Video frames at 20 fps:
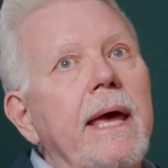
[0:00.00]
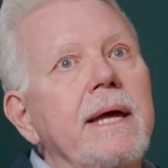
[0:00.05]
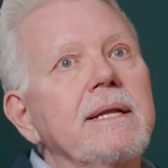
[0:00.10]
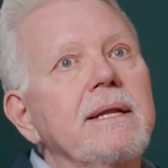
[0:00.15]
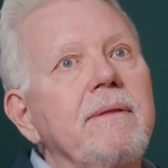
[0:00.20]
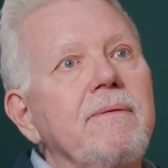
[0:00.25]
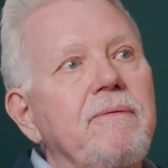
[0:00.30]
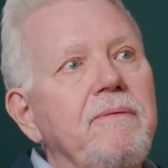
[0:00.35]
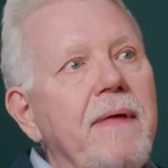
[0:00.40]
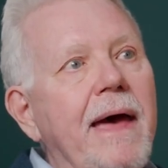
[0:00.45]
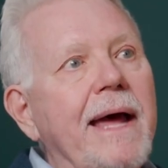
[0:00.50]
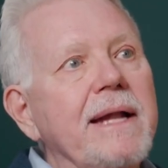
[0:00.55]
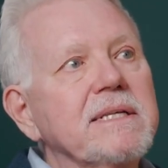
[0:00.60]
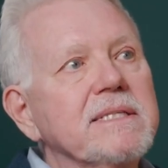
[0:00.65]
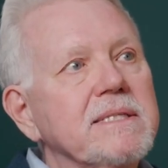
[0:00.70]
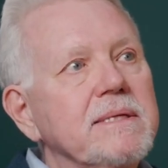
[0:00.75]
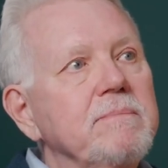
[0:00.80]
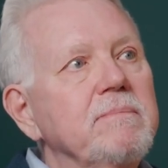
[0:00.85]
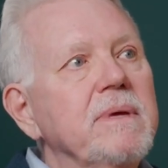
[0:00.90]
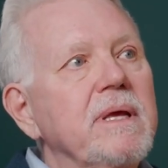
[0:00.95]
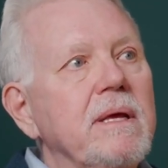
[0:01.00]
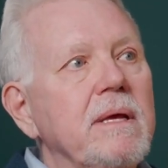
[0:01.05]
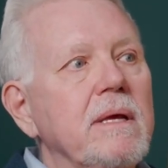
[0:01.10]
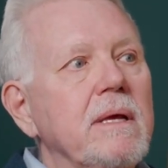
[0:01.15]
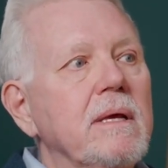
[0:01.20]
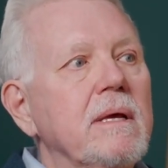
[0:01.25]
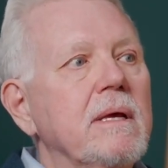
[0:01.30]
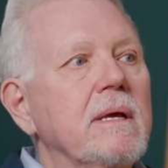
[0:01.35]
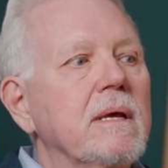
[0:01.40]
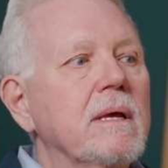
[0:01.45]
And that to
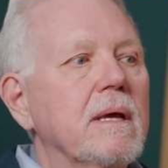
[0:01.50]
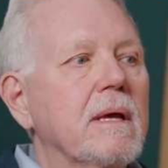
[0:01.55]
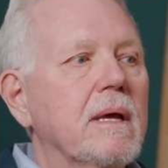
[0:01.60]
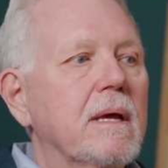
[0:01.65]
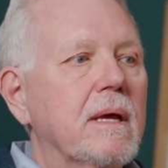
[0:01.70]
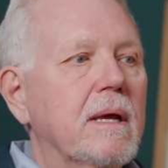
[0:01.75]
me